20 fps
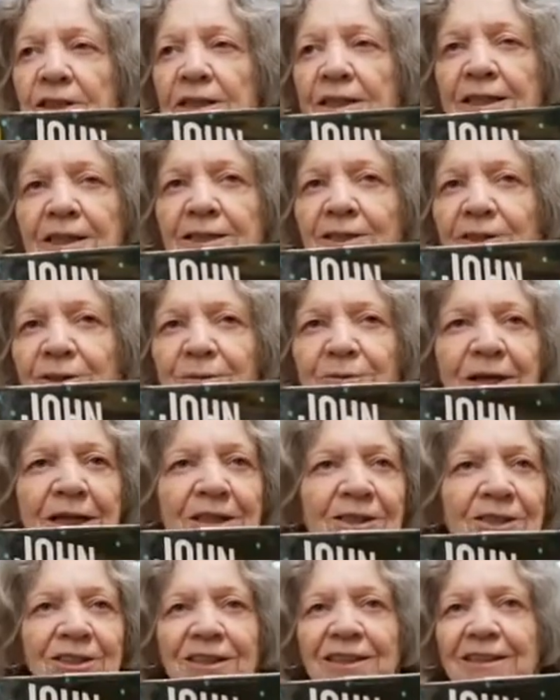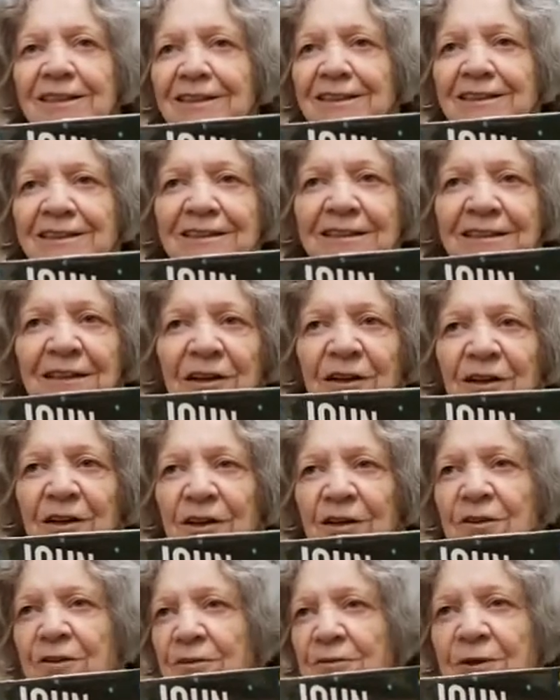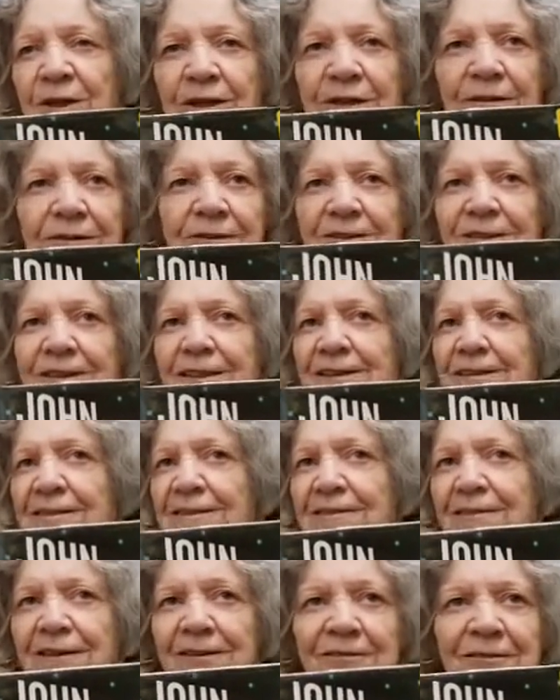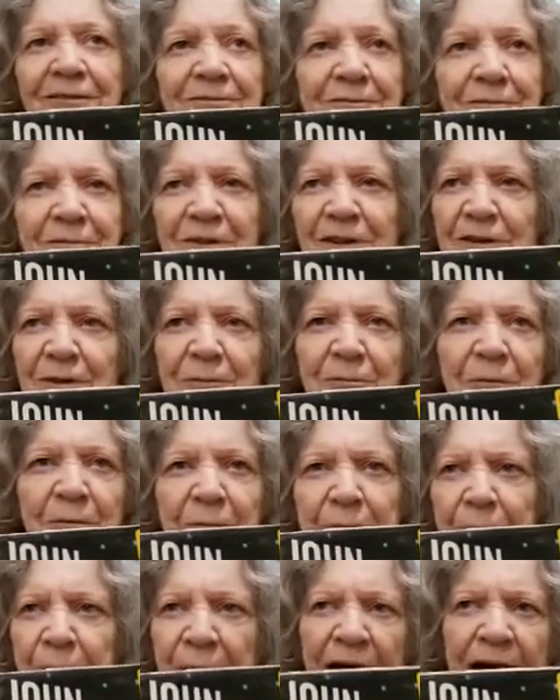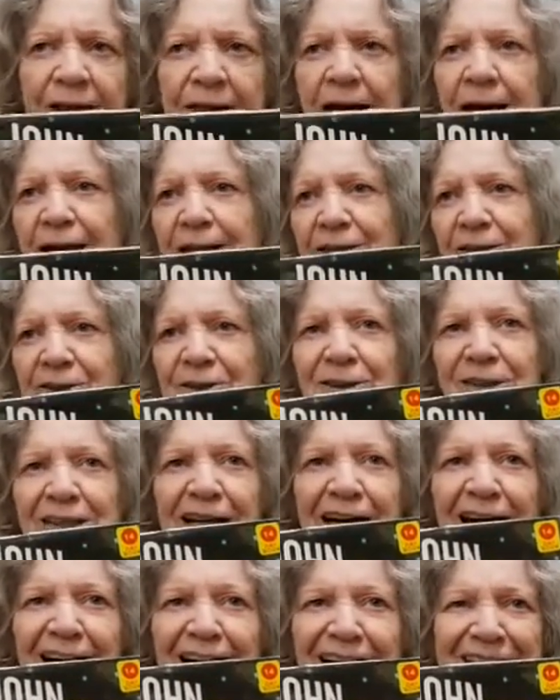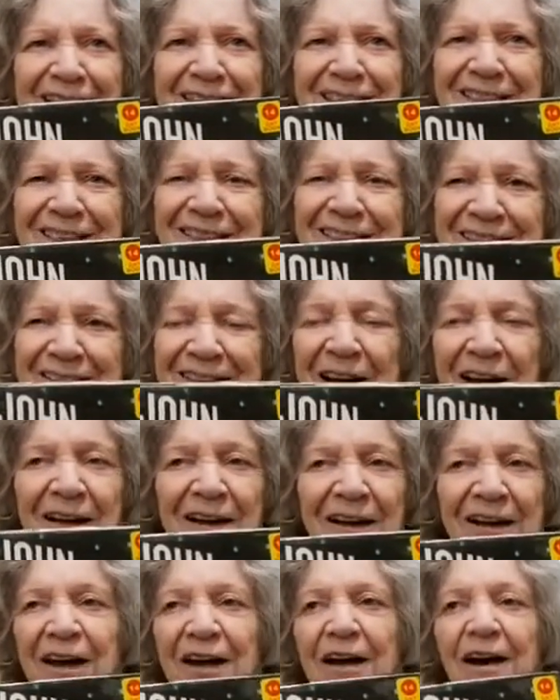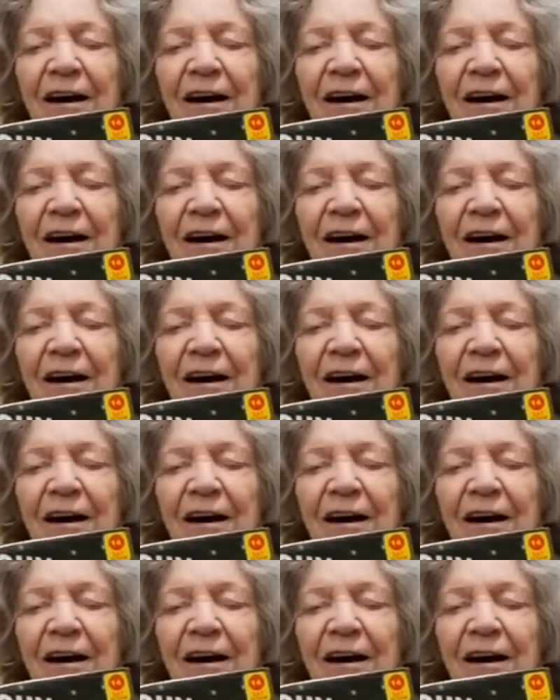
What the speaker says: information, situations, thrillers, you know, bad guys, good guys.